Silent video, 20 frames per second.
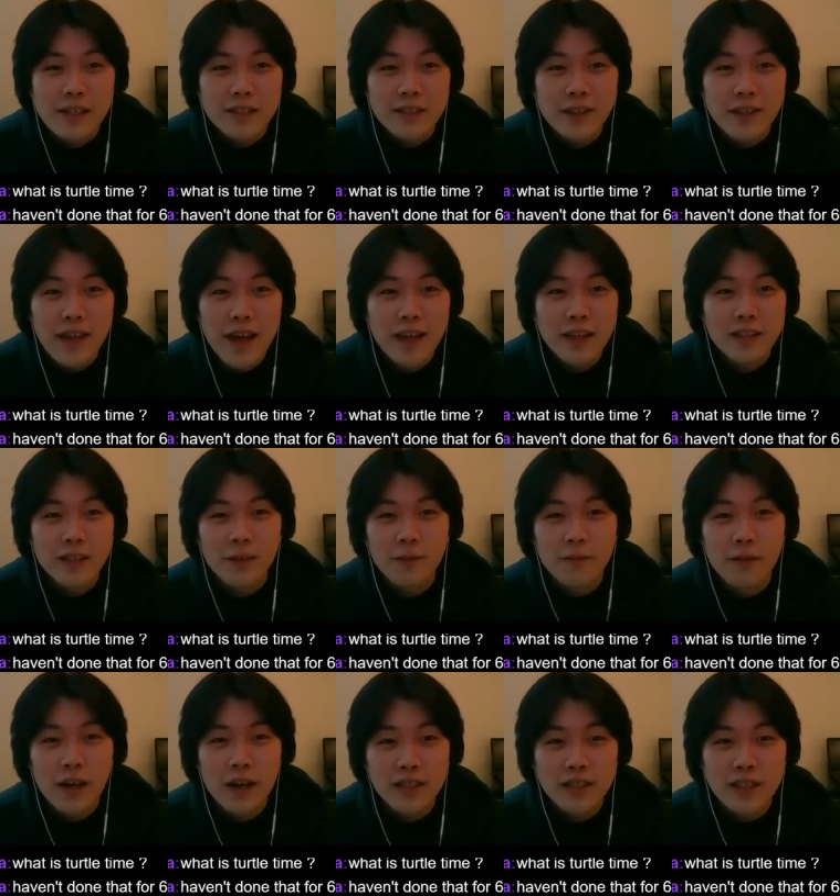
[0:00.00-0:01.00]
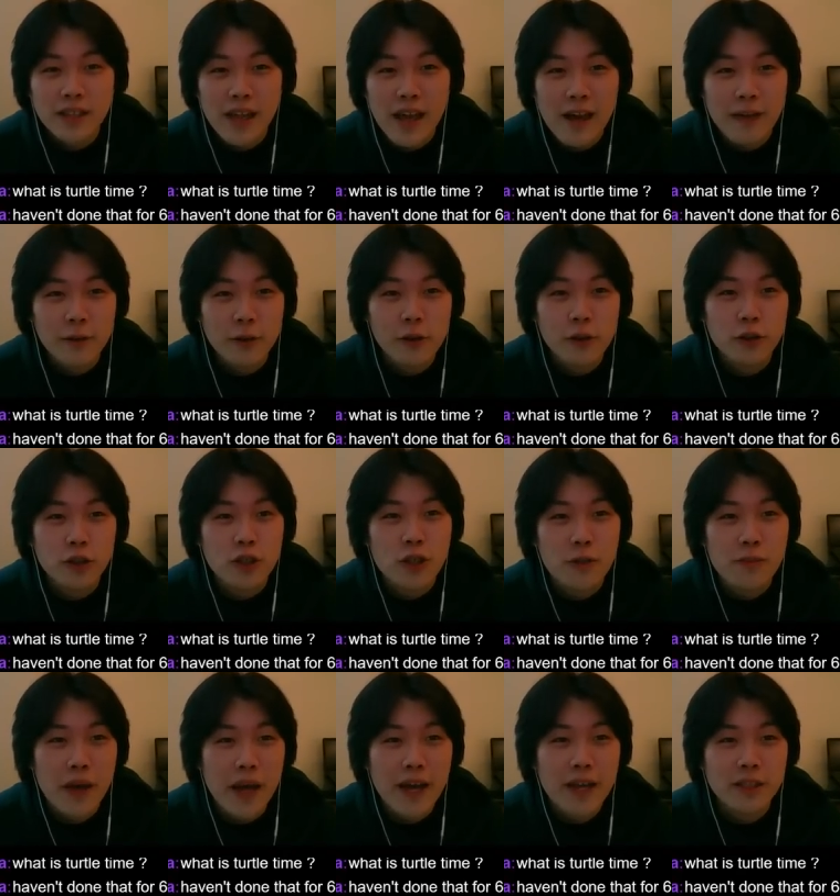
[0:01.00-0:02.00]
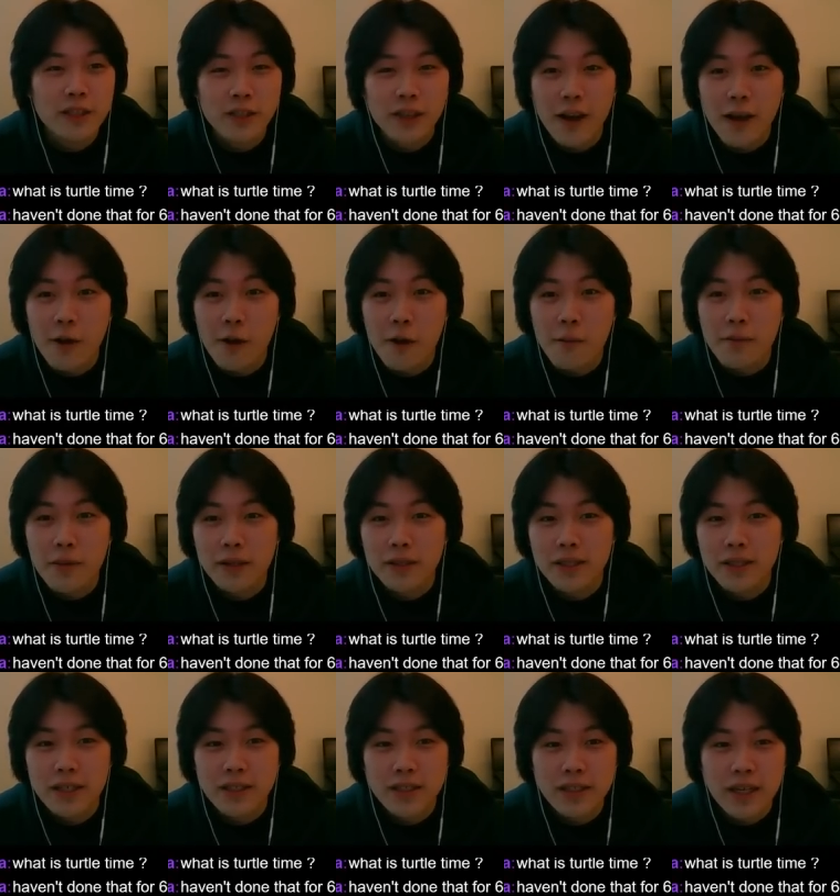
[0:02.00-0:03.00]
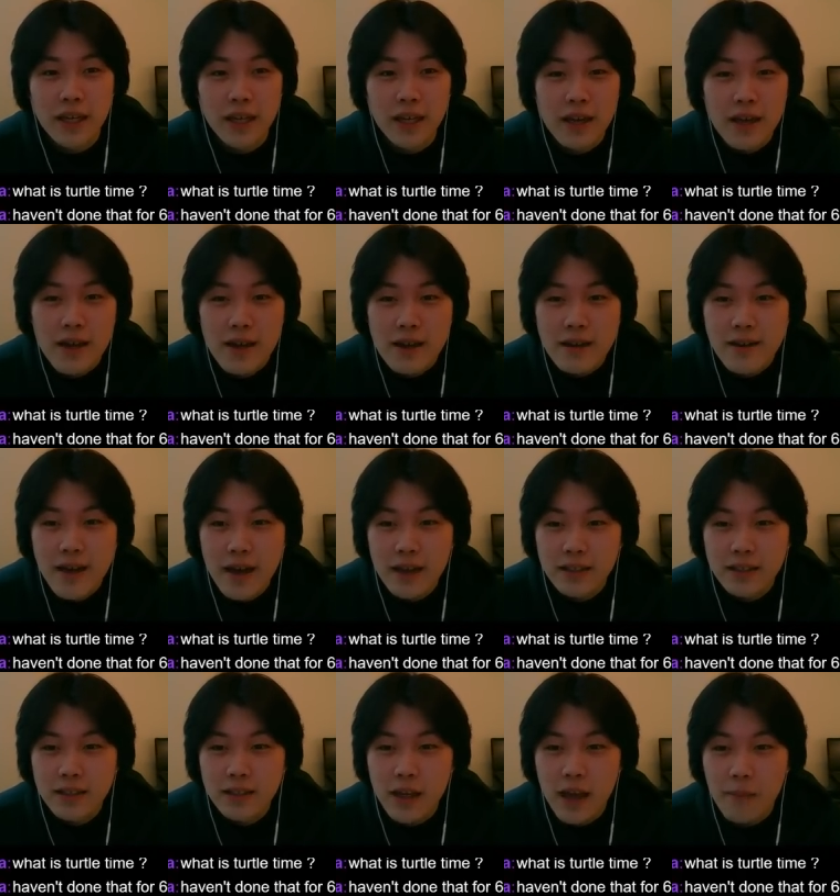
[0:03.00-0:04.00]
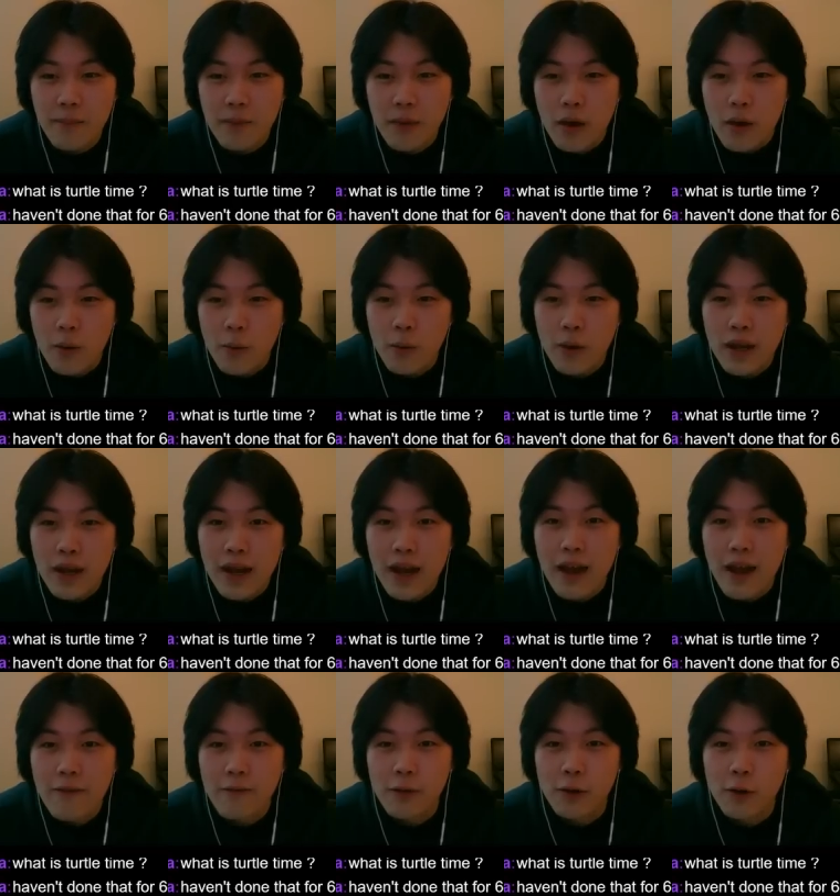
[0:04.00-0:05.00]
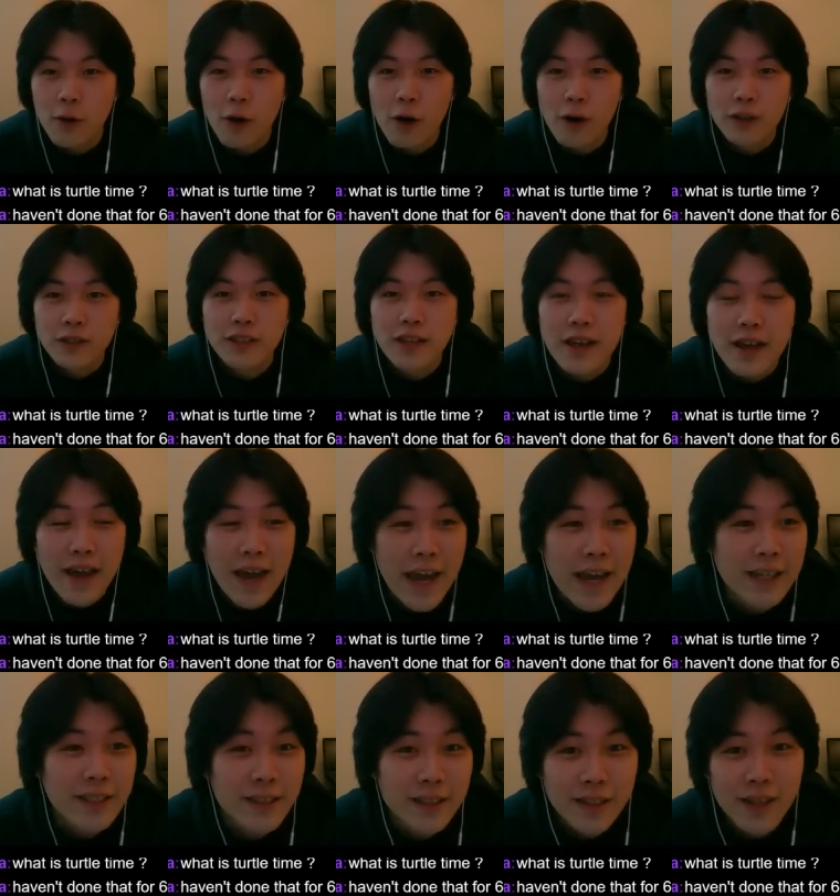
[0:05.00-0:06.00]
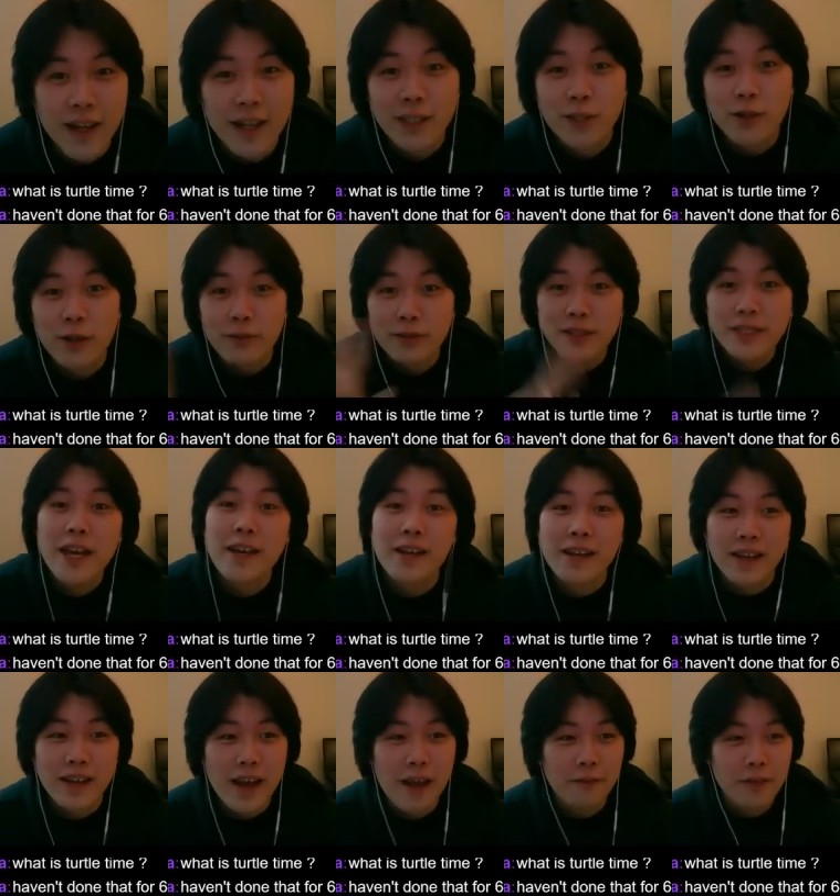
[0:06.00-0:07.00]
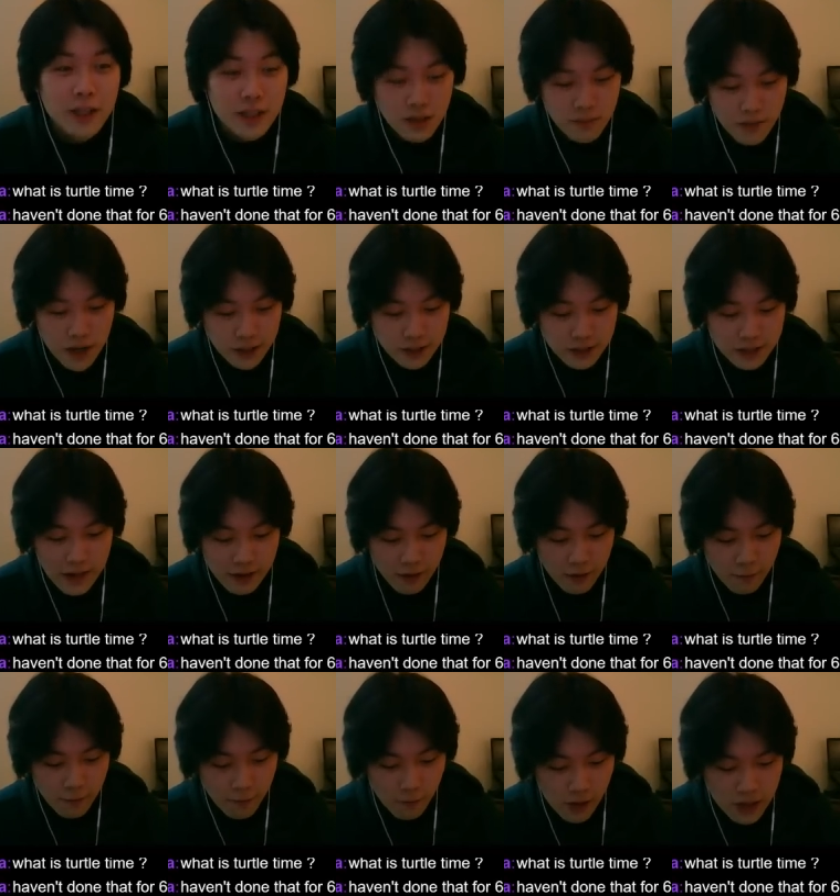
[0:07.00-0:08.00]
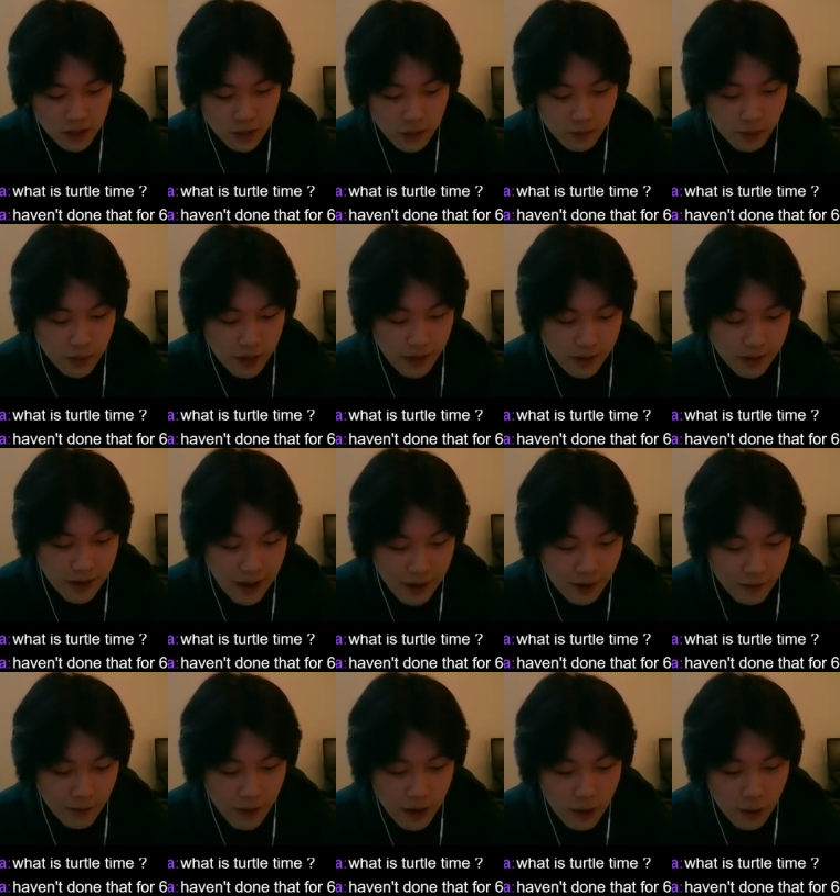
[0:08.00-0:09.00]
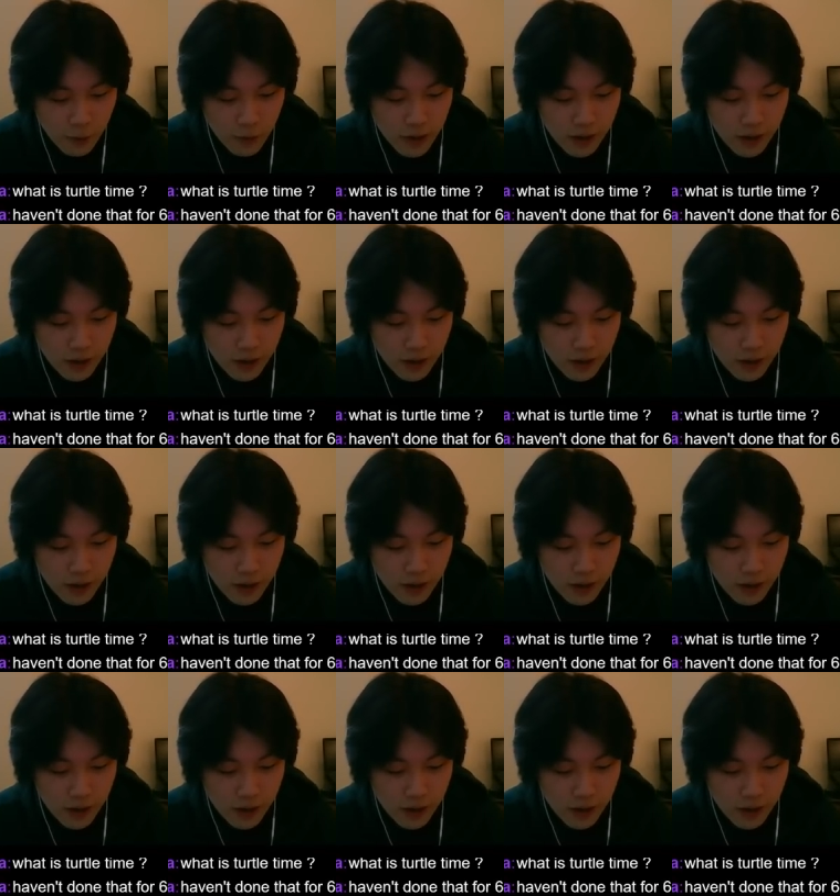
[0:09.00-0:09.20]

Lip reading: So that is the first account, YouTube Asian Guy OPTC. Next up, we have got Asian Guy Stream. Second account. This is my second free-to-play account. We're